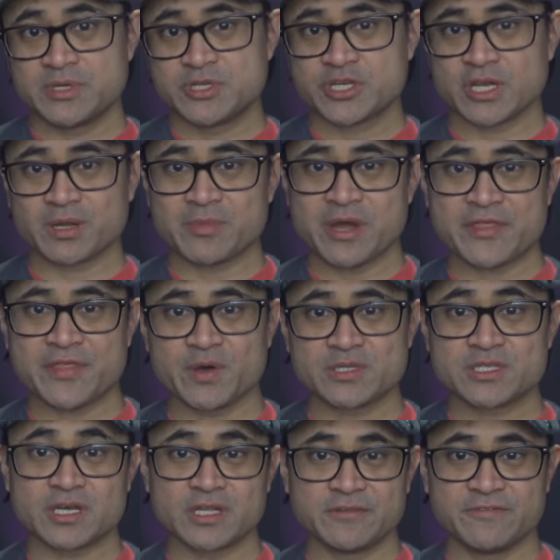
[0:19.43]
be sharing my
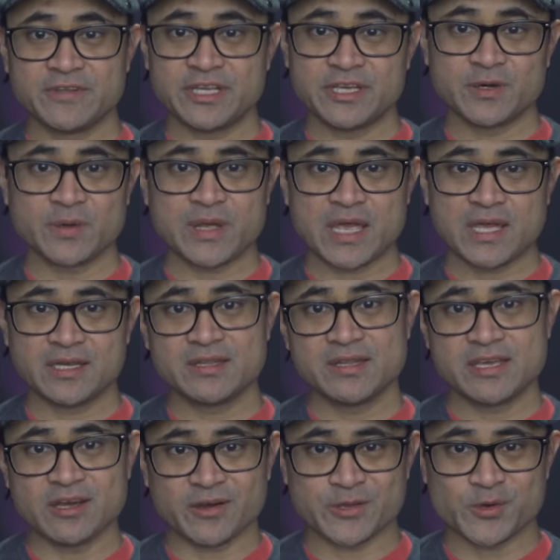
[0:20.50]
thoughts on the video and
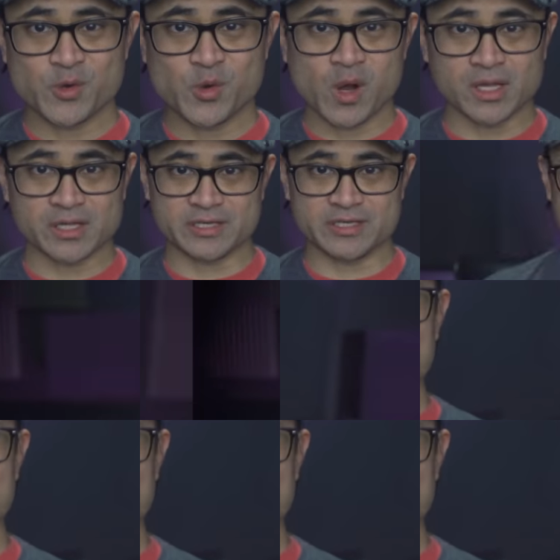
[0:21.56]
the audio quality.